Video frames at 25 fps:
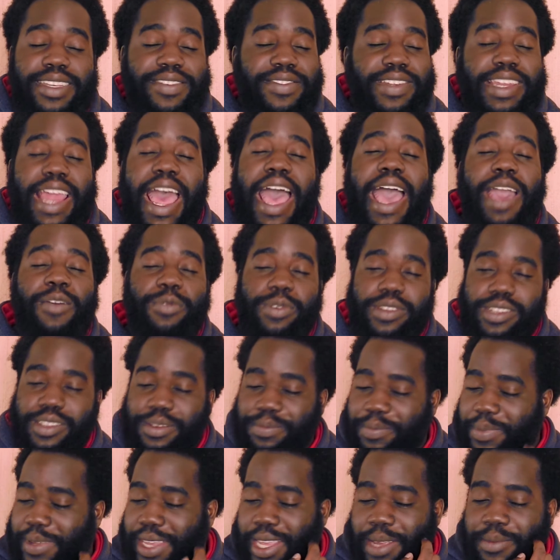even I
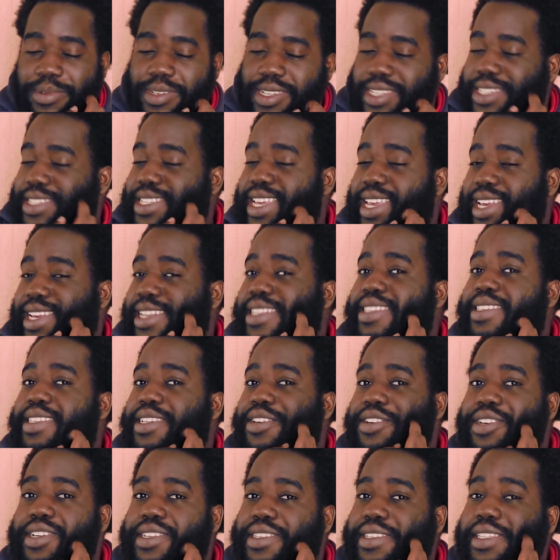wouldn't be able to take it
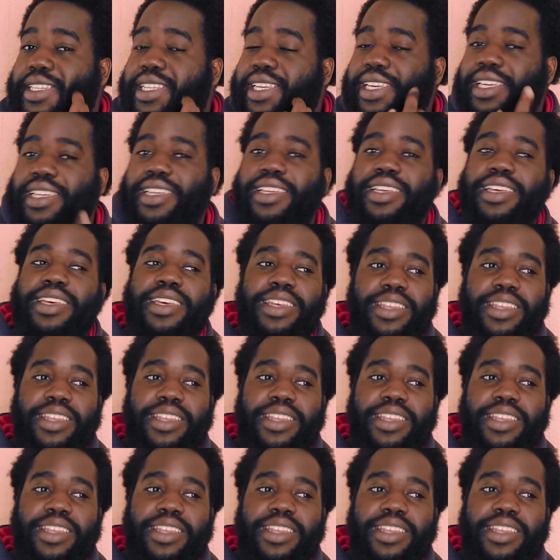seriously.